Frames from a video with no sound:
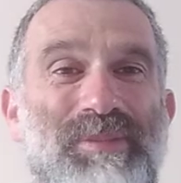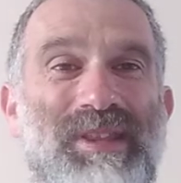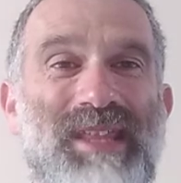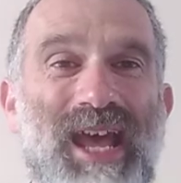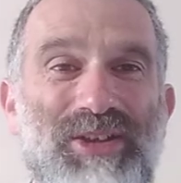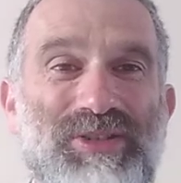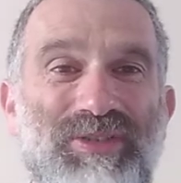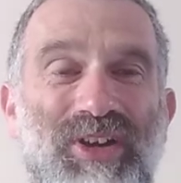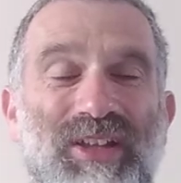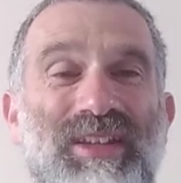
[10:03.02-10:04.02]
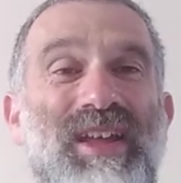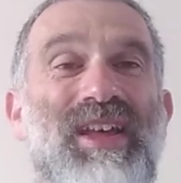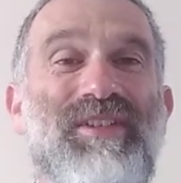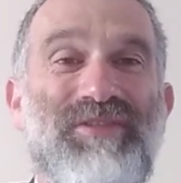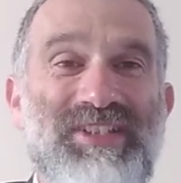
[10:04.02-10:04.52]
but the house of God.
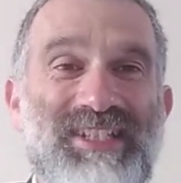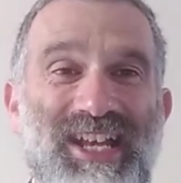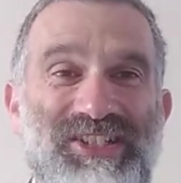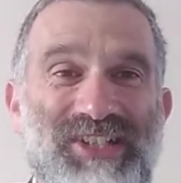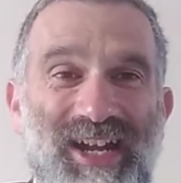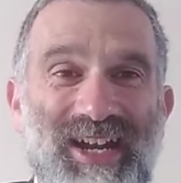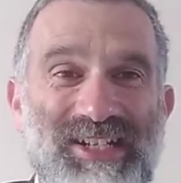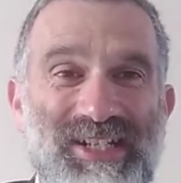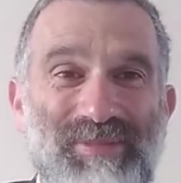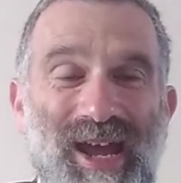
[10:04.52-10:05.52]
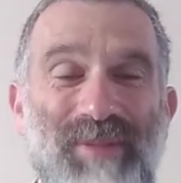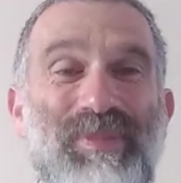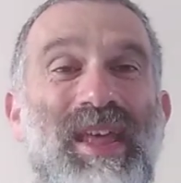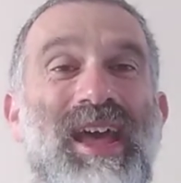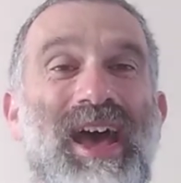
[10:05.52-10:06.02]
V'zeh sha'ar
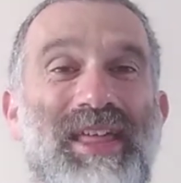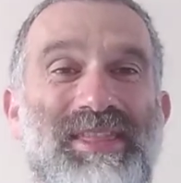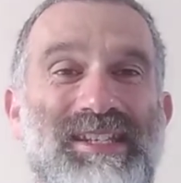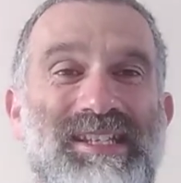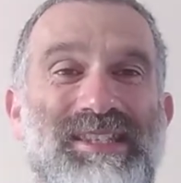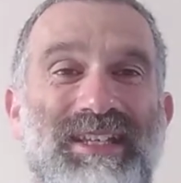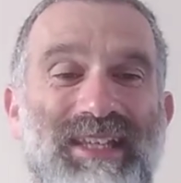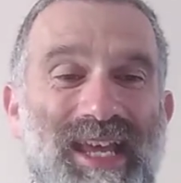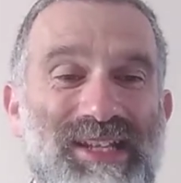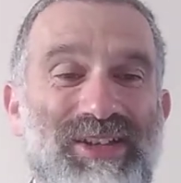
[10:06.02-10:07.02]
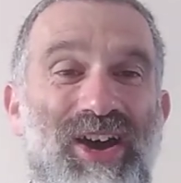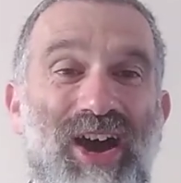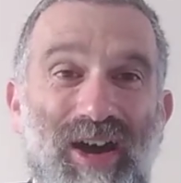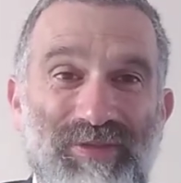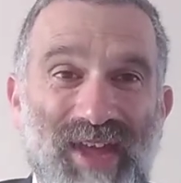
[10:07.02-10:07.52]
hashamayim, and this is the gate
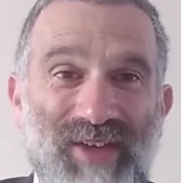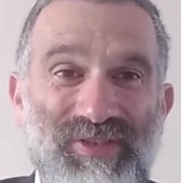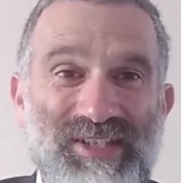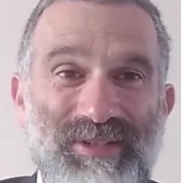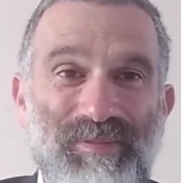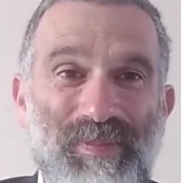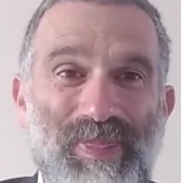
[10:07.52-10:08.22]
of the heavens.